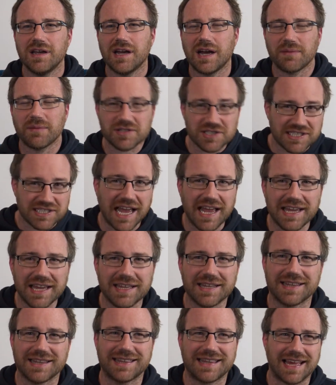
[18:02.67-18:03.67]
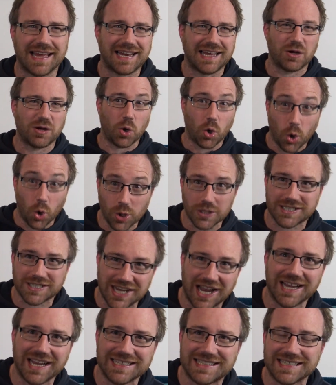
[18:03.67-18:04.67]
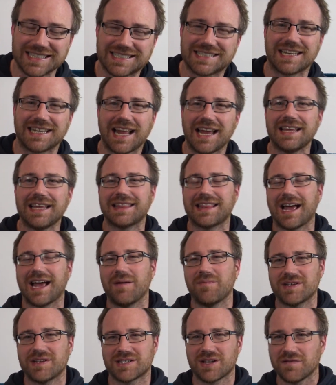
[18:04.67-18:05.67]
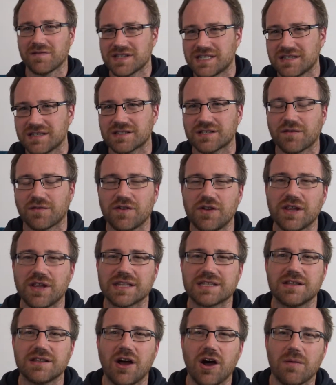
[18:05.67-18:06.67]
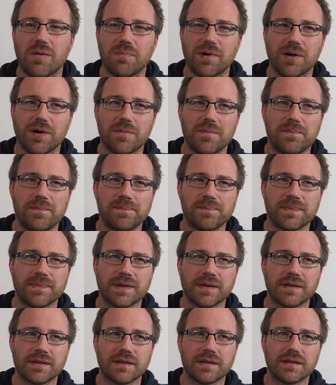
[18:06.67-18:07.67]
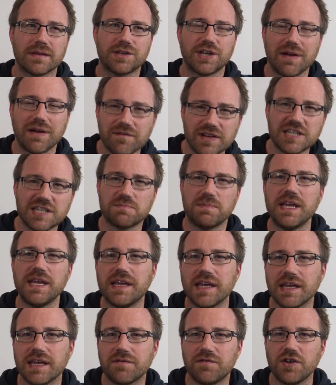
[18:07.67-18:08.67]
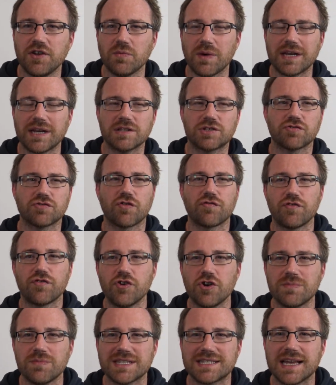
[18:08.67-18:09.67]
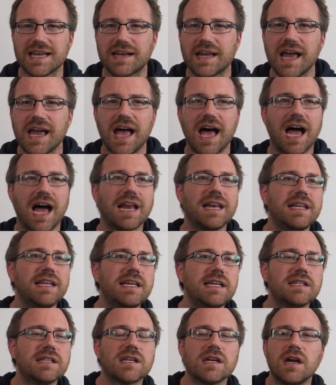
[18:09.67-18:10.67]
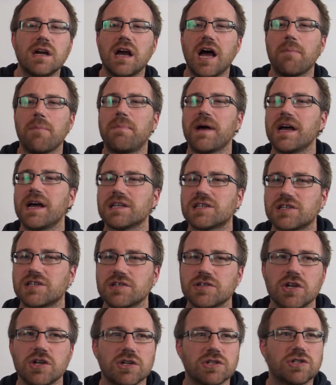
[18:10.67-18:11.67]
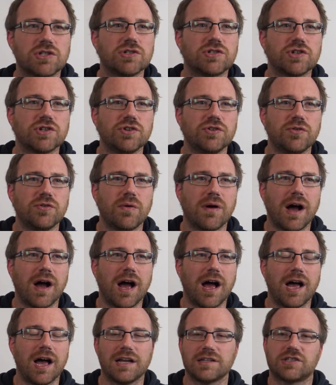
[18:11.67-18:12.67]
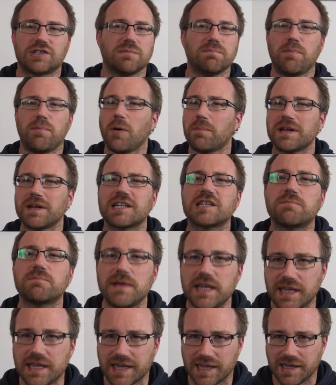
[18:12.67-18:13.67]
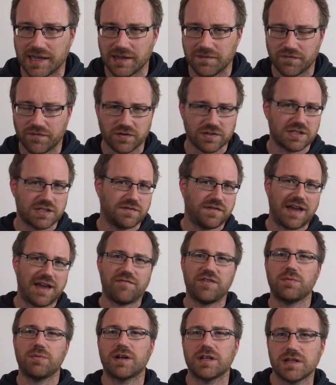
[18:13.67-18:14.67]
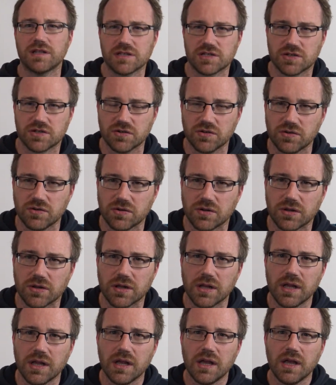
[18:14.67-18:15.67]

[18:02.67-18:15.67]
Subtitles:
I'm not saying that like all scientists are like that, because obviously there's a few that's not, but generally speaking, if you went into a room and said, I need a person to do some public speaking in front of everyone in the school,